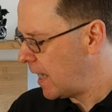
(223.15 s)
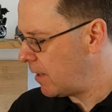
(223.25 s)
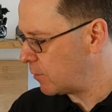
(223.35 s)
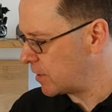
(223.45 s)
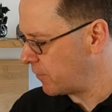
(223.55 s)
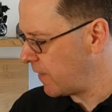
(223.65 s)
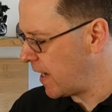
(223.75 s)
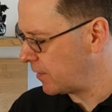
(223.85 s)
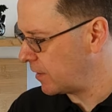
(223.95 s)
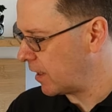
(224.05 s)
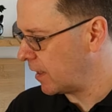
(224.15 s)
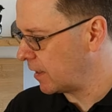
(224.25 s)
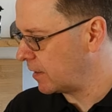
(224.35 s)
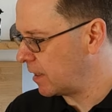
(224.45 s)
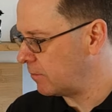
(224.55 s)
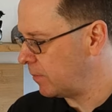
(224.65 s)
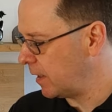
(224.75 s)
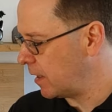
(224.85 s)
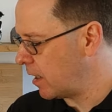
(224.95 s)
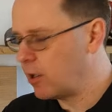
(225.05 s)
It was the fact that I can then
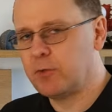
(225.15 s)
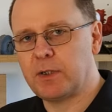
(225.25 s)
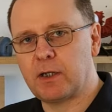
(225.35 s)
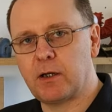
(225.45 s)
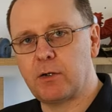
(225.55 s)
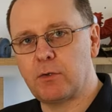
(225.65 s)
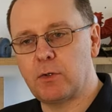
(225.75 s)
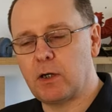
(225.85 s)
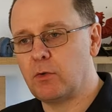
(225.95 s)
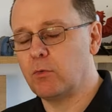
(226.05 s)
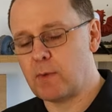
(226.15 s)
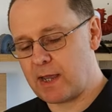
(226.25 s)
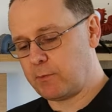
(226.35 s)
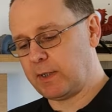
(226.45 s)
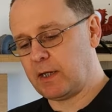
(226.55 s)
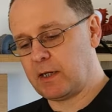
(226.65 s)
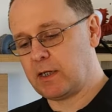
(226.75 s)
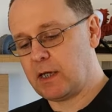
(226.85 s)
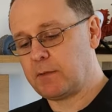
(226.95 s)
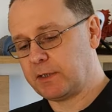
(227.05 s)
be at home and go, oh, where we
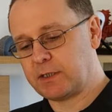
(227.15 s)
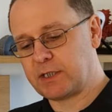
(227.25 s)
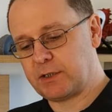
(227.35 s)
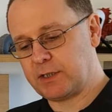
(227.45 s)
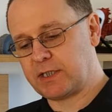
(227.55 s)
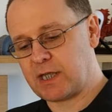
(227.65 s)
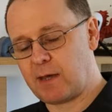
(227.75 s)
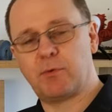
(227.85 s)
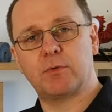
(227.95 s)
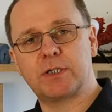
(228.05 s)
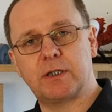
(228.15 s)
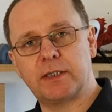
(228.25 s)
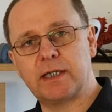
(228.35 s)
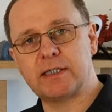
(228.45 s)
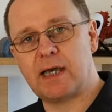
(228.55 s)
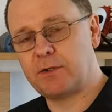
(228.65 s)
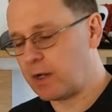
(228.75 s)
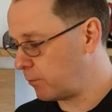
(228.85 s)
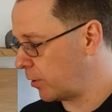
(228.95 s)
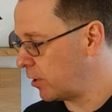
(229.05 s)
are, I'm going to turn this up or turn that down
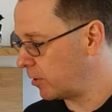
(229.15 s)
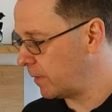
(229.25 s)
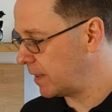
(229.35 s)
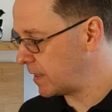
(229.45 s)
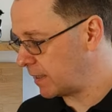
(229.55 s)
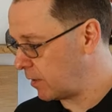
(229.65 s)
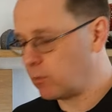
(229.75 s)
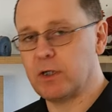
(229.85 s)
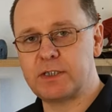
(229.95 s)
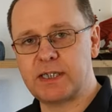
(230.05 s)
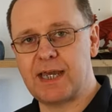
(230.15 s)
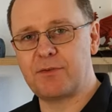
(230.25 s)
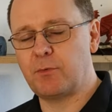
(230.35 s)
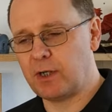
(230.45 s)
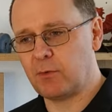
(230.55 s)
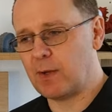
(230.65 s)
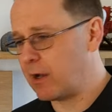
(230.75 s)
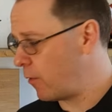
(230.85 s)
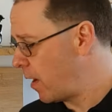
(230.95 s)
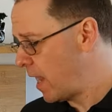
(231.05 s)
and program it, and they work together really
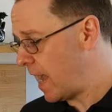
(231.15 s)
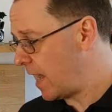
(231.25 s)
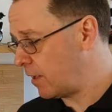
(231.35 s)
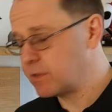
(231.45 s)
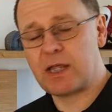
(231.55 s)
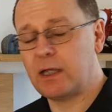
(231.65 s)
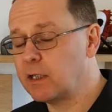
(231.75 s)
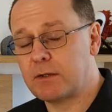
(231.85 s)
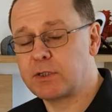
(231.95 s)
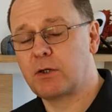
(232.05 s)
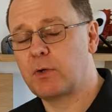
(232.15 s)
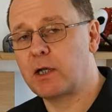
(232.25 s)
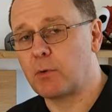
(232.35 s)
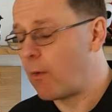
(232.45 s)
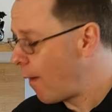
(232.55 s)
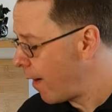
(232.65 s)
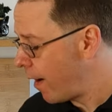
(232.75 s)
well, and it was it was incredible.